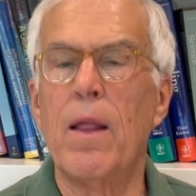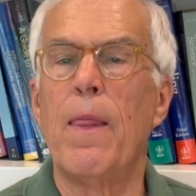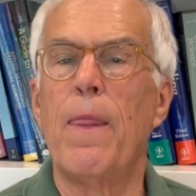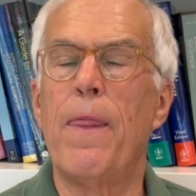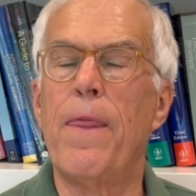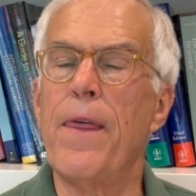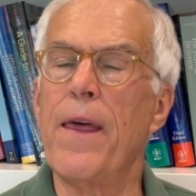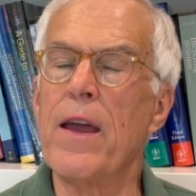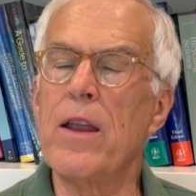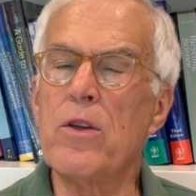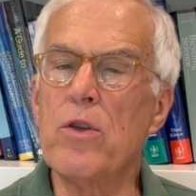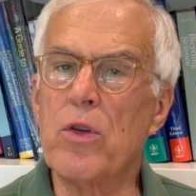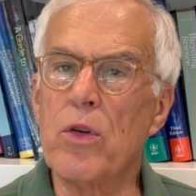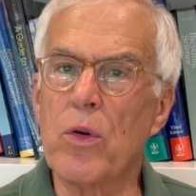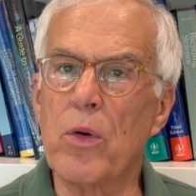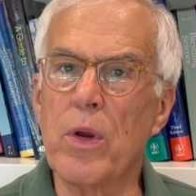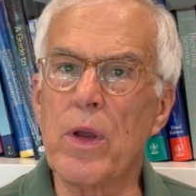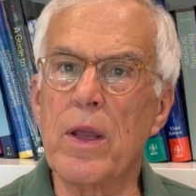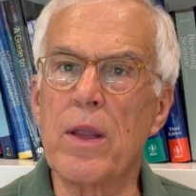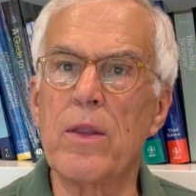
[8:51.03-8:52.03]
Then
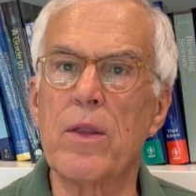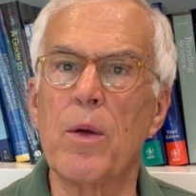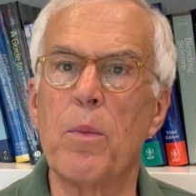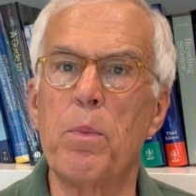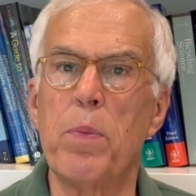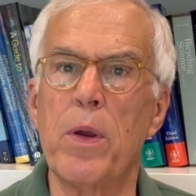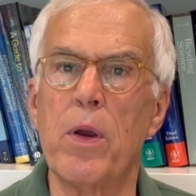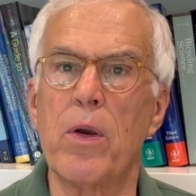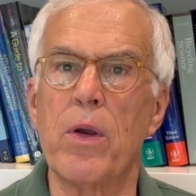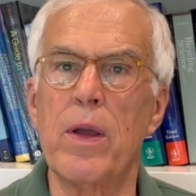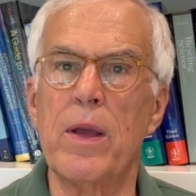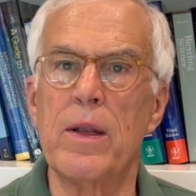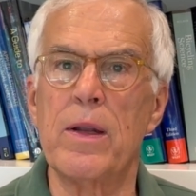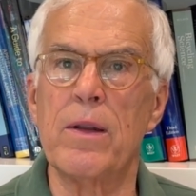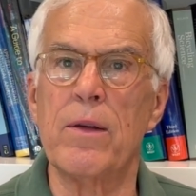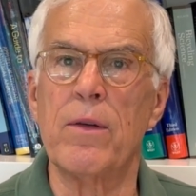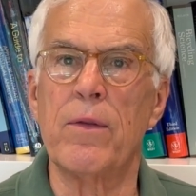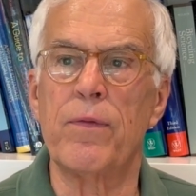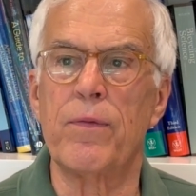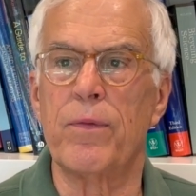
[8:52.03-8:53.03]
during the period
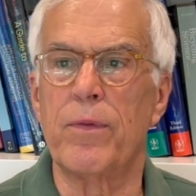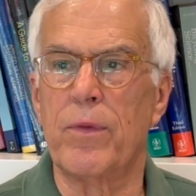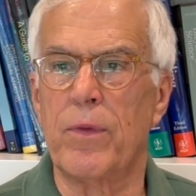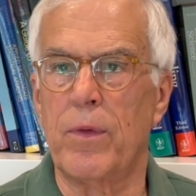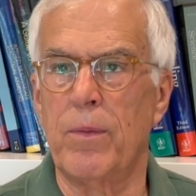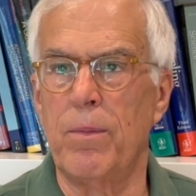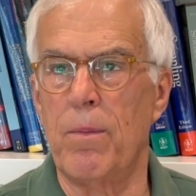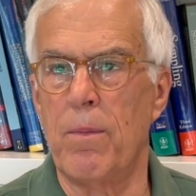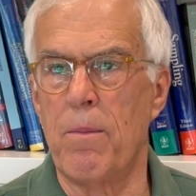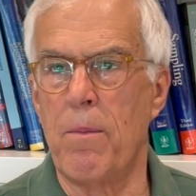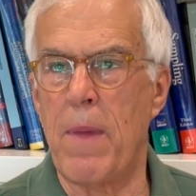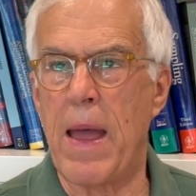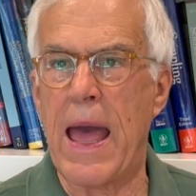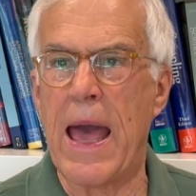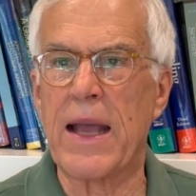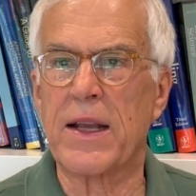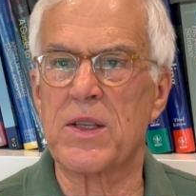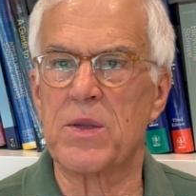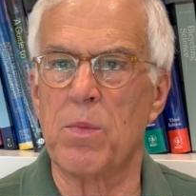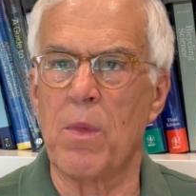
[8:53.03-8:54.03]
of
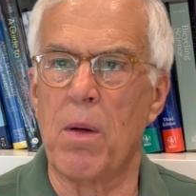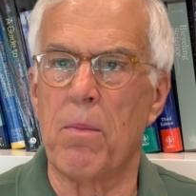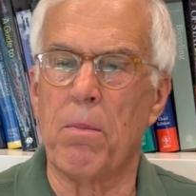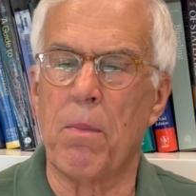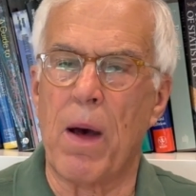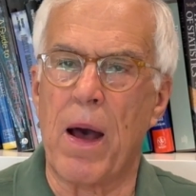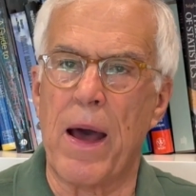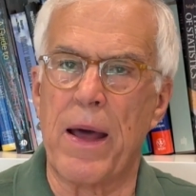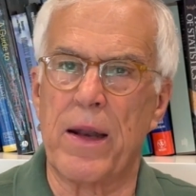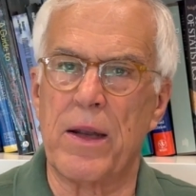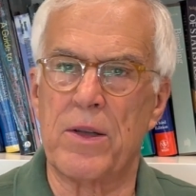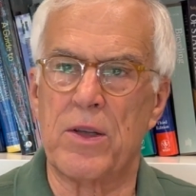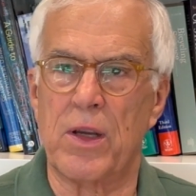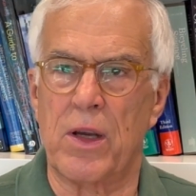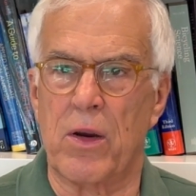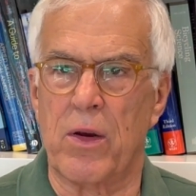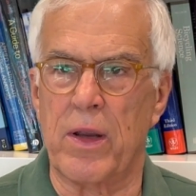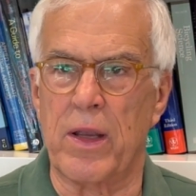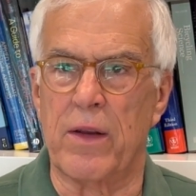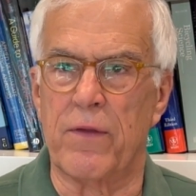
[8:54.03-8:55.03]
maximum
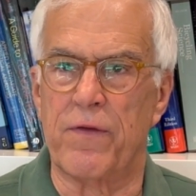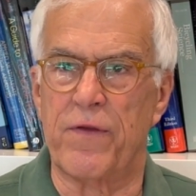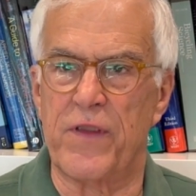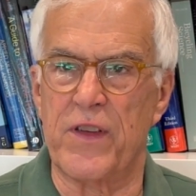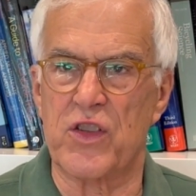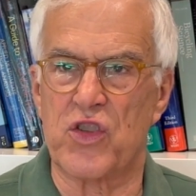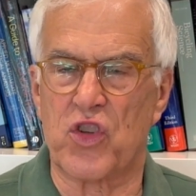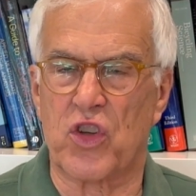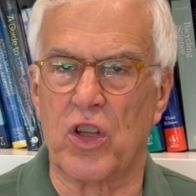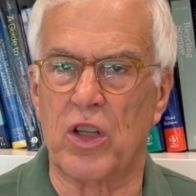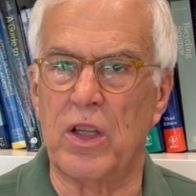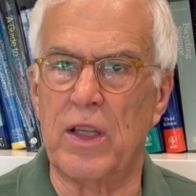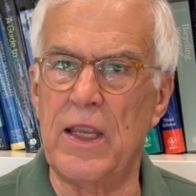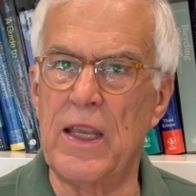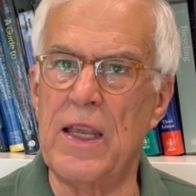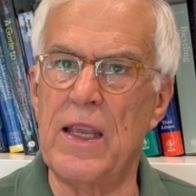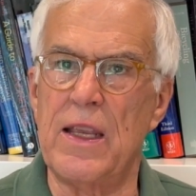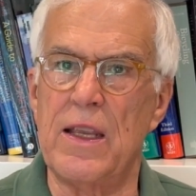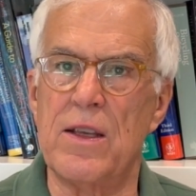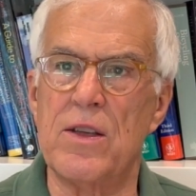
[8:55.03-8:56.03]
monetary and fiscal
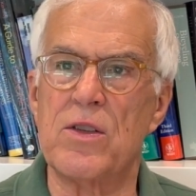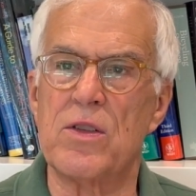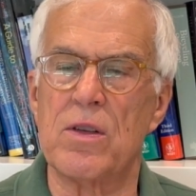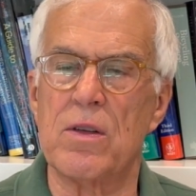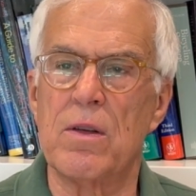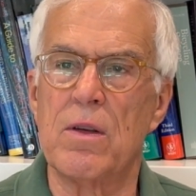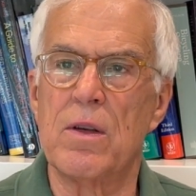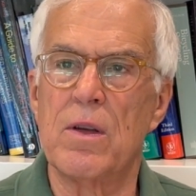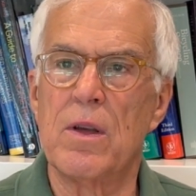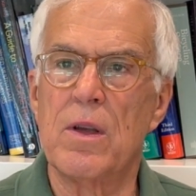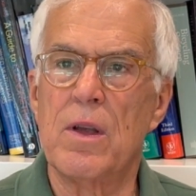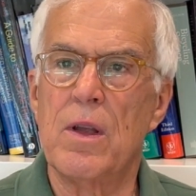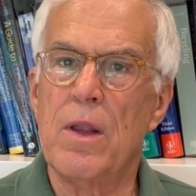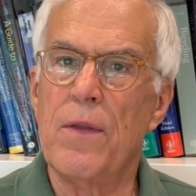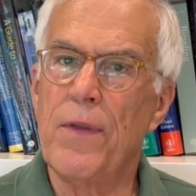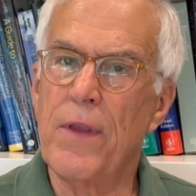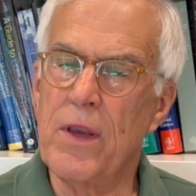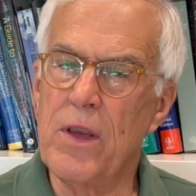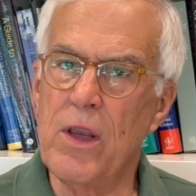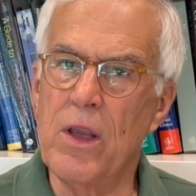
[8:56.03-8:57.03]
ease,
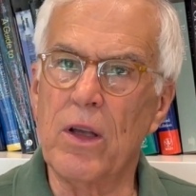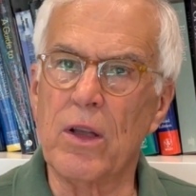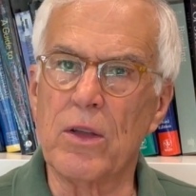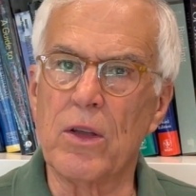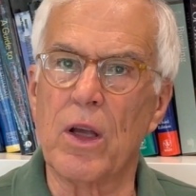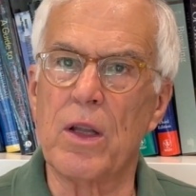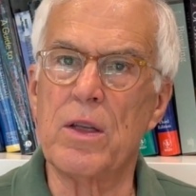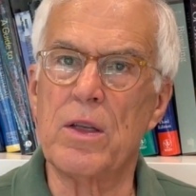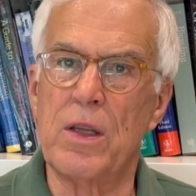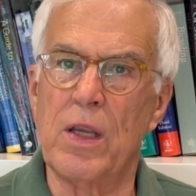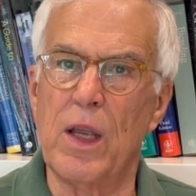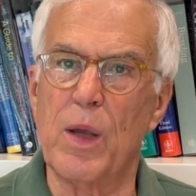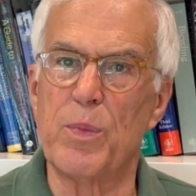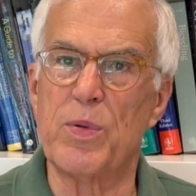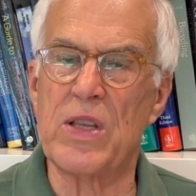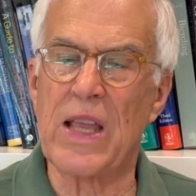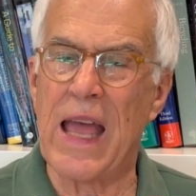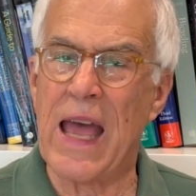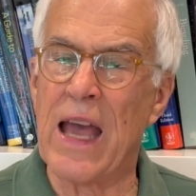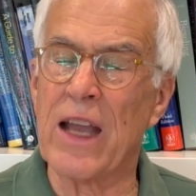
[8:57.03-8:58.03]
the yield on
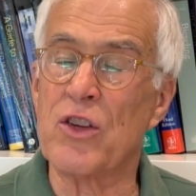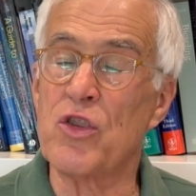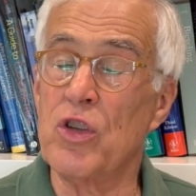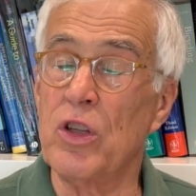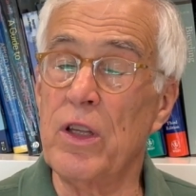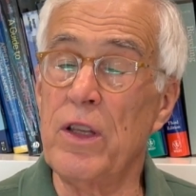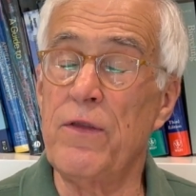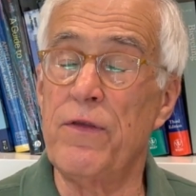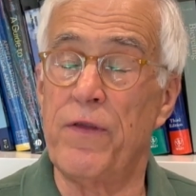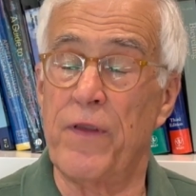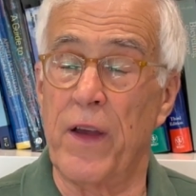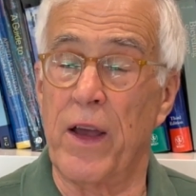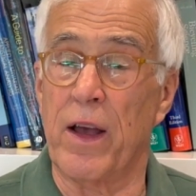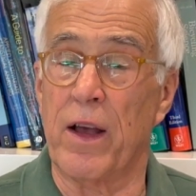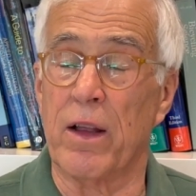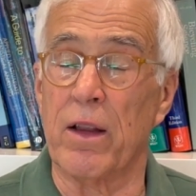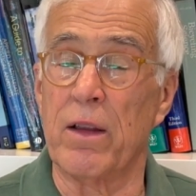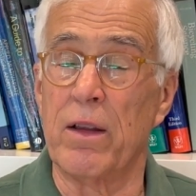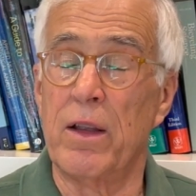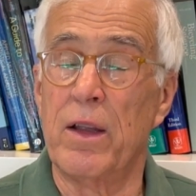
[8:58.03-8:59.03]
TIPS actually
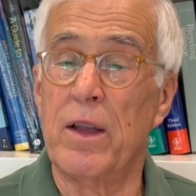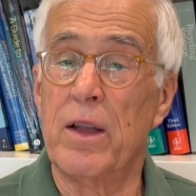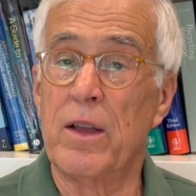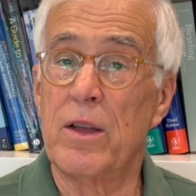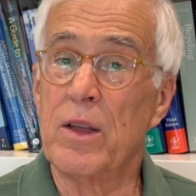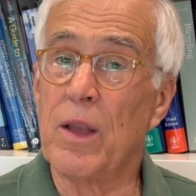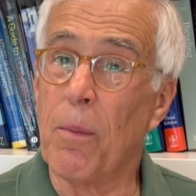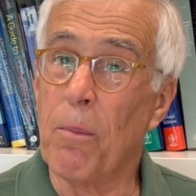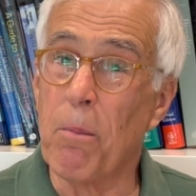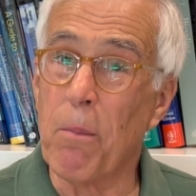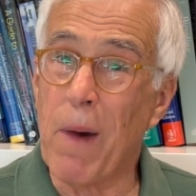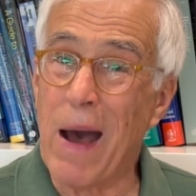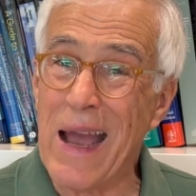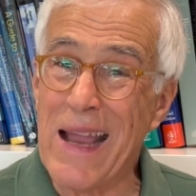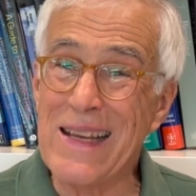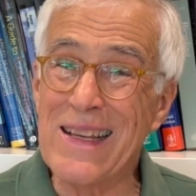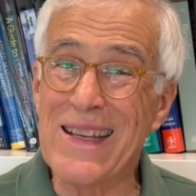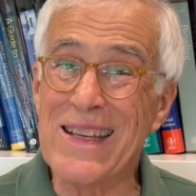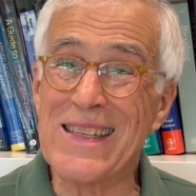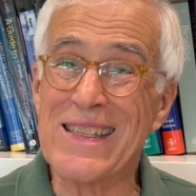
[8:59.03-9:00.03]
fell to
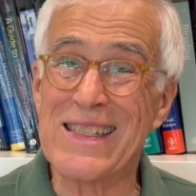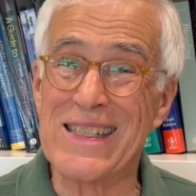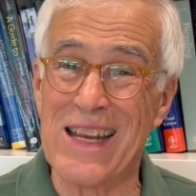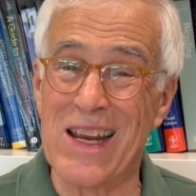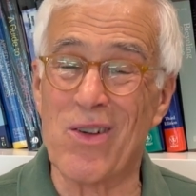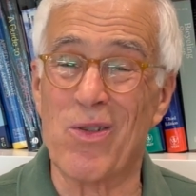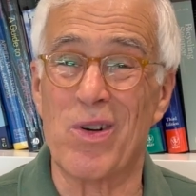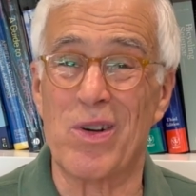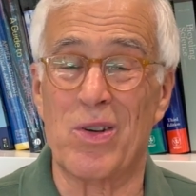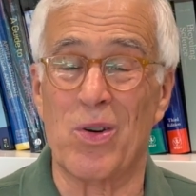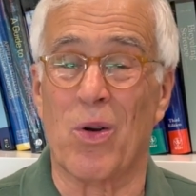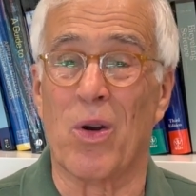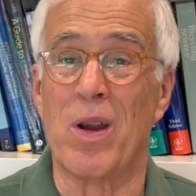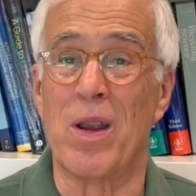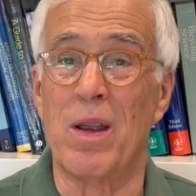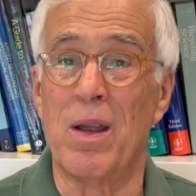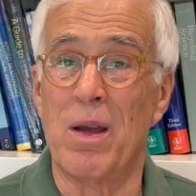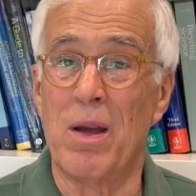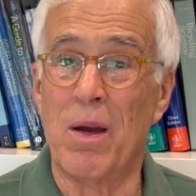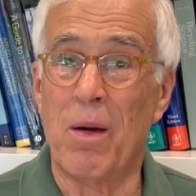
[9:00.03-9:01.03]
minus
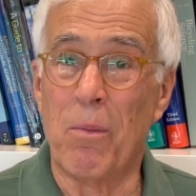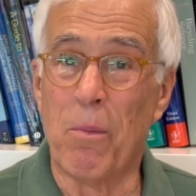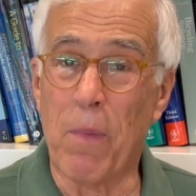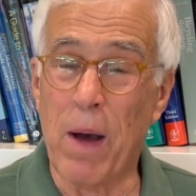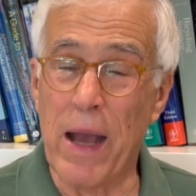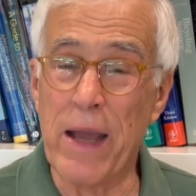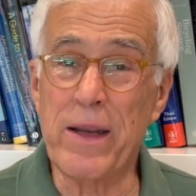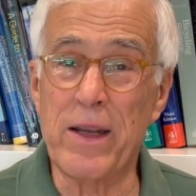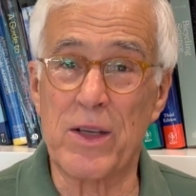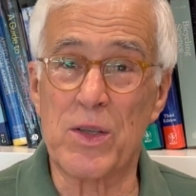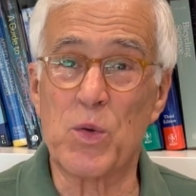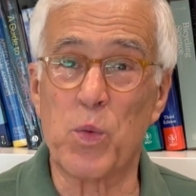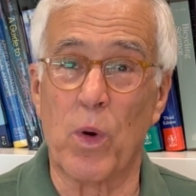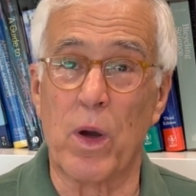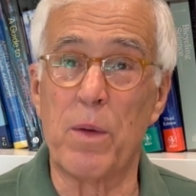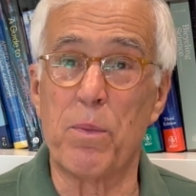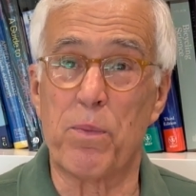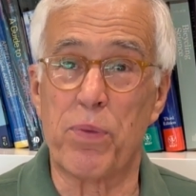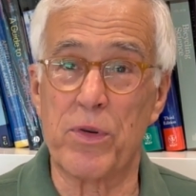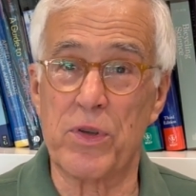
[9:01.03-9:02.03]
territory, minus
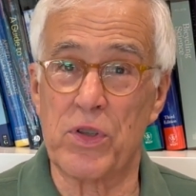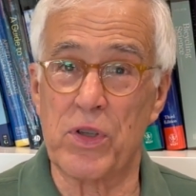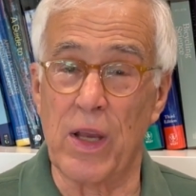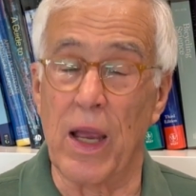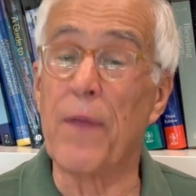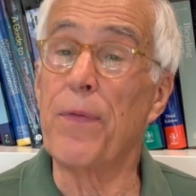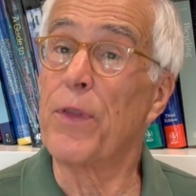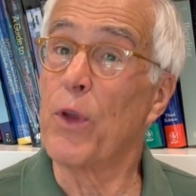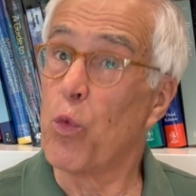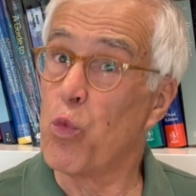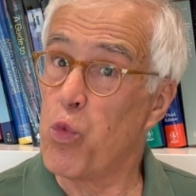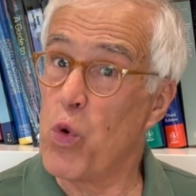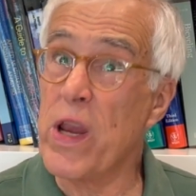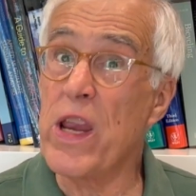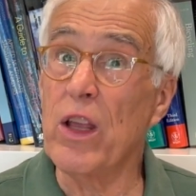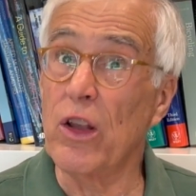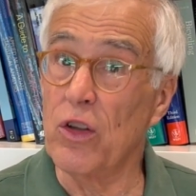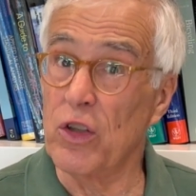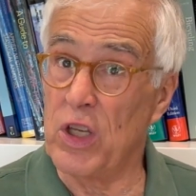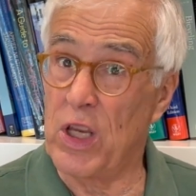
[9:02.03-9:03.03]
1%. The
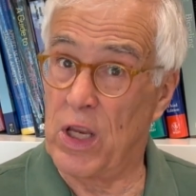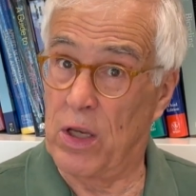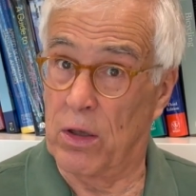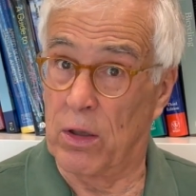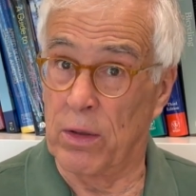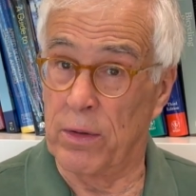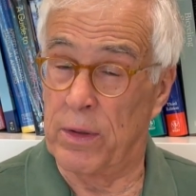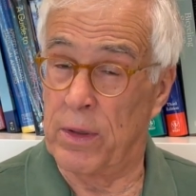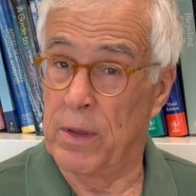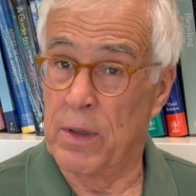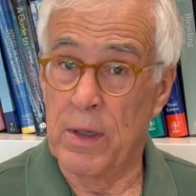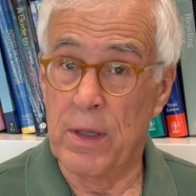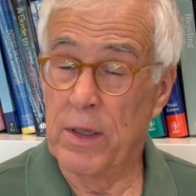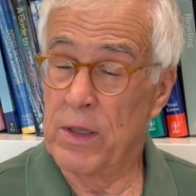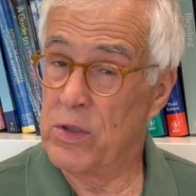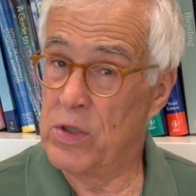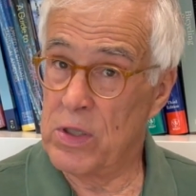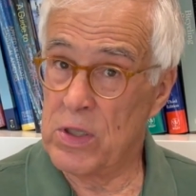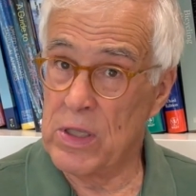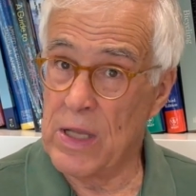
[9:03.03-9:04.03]
real yield.
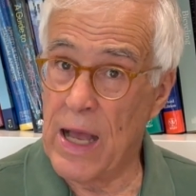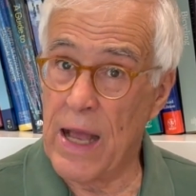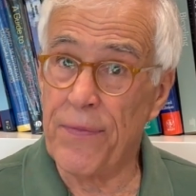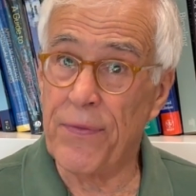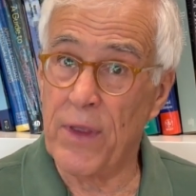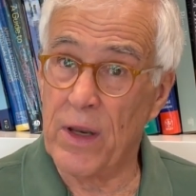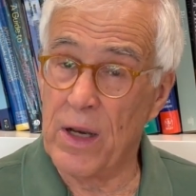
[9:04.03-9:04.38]
This is not the